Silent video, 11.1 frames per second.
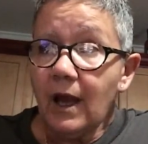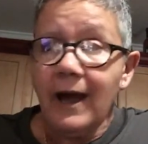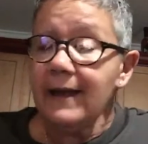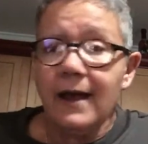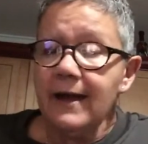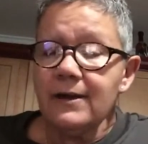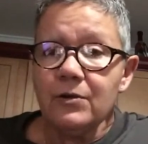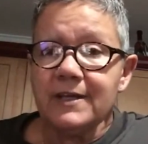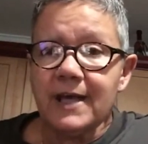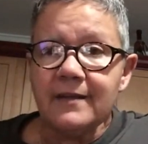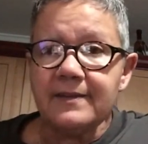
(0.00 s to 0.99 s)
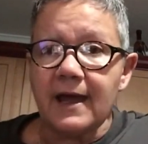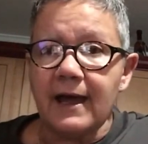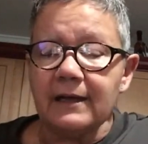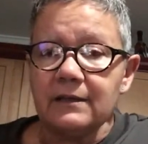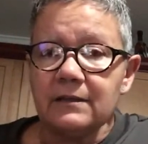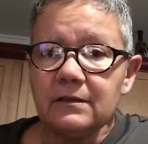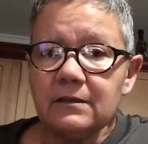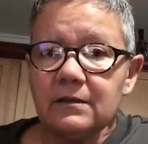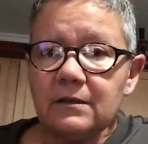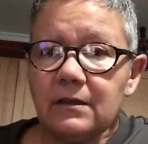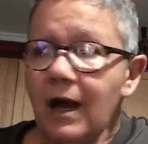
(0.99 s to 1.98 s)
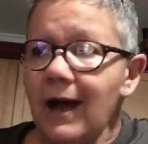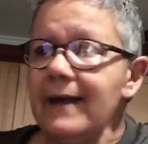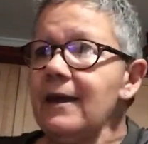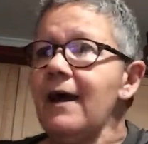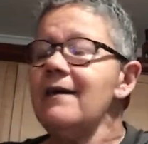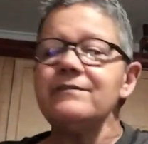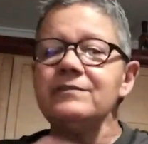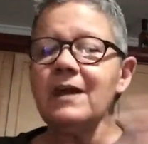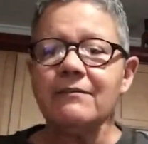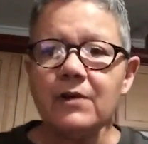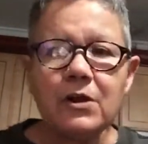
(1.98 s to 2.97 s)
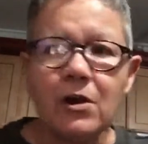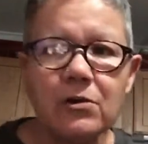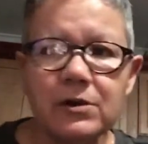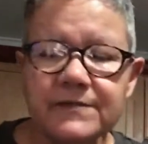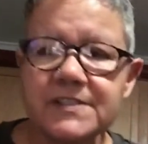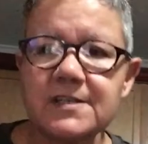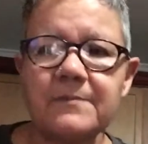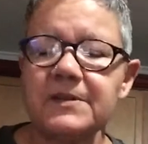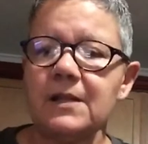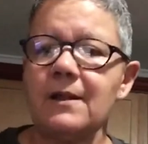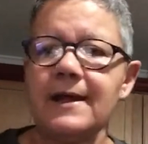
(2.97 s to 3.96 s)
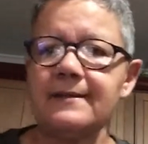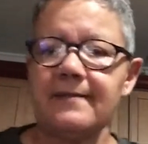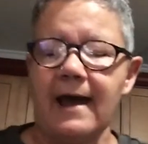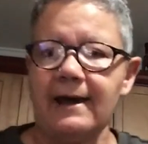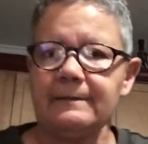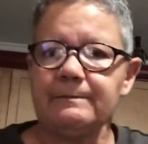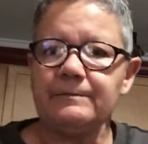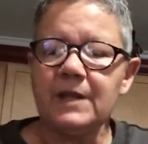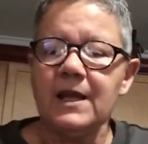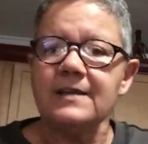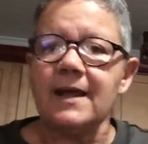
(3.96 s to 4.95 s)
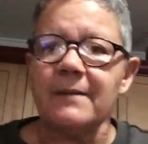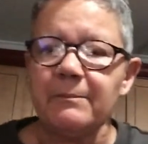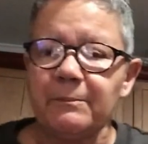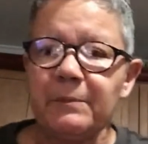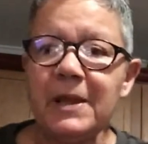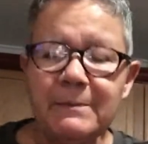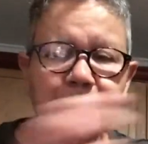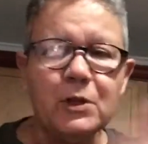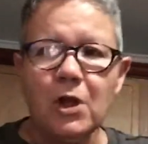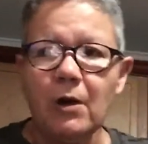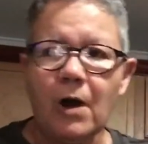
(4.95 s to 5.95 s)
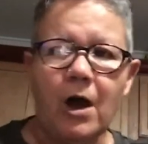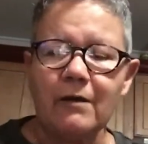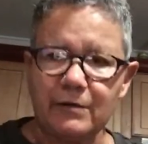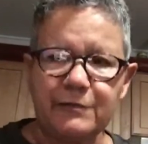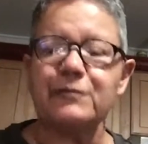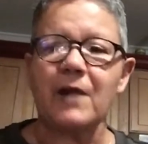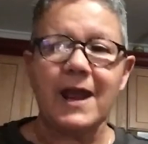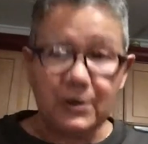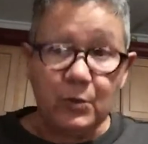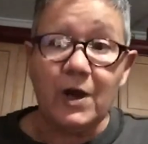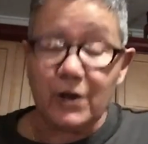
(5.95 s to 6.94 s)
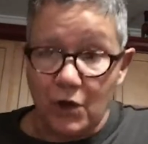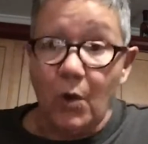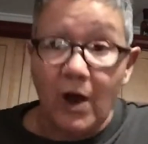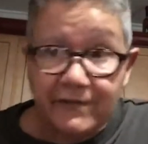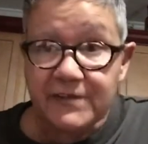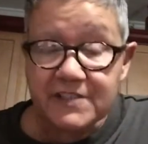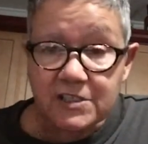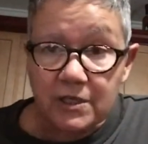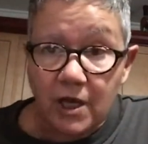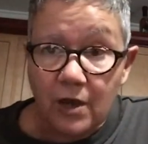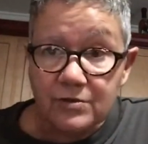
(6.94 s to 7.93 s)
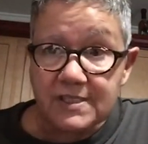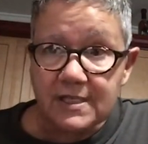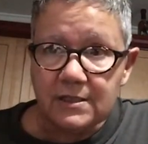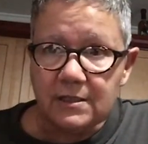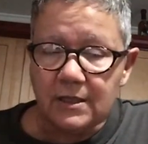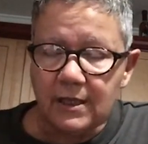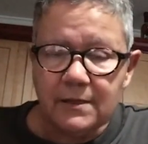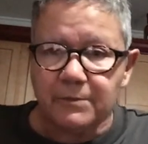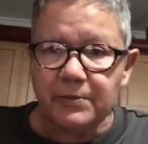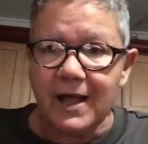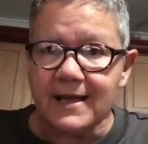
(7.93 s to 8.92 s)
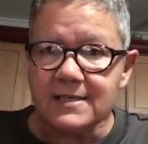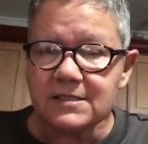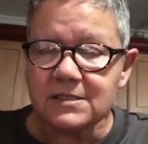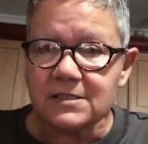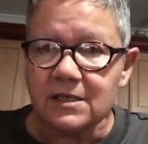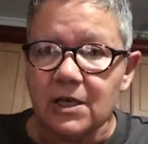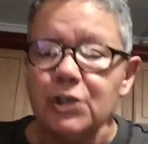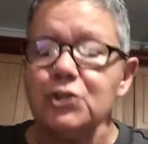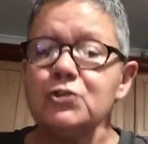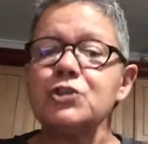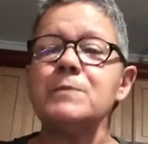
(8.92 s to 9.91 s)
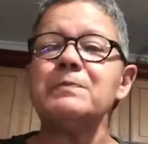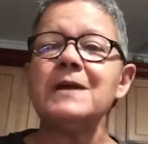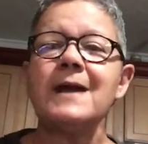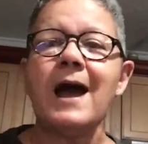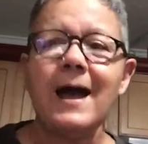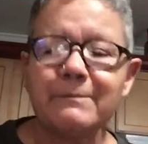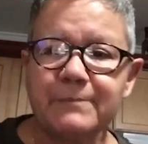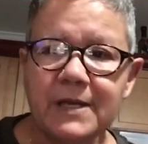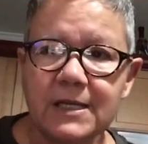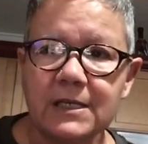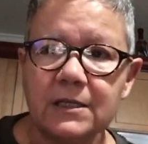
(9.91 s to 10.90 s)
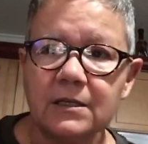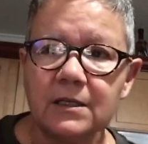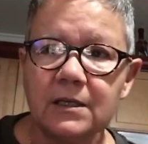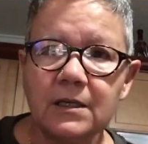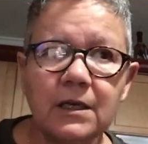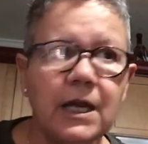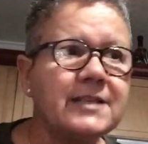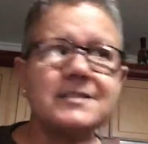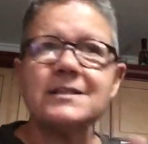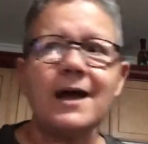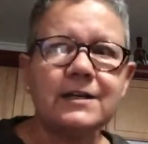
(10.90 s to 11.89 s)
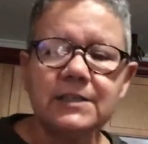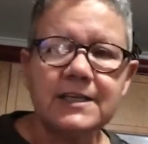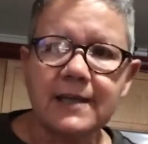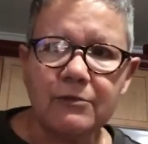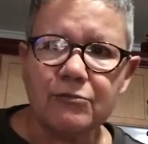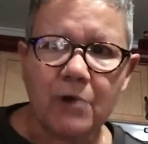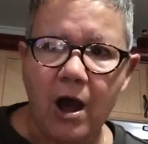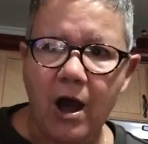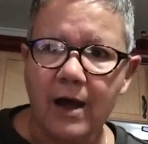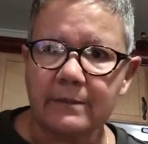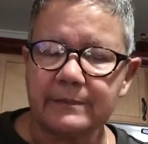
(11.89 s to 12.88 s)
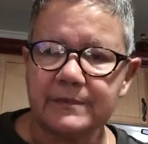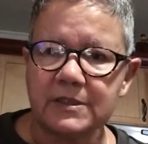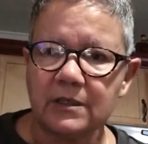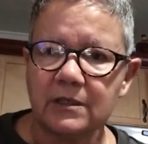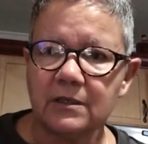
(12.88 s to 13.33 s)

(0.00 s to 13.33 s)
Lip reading: I don't get that. I've never heard of something like that, that people are afraid when an officer goes in a place. You should be happy. It's not going to get robbed.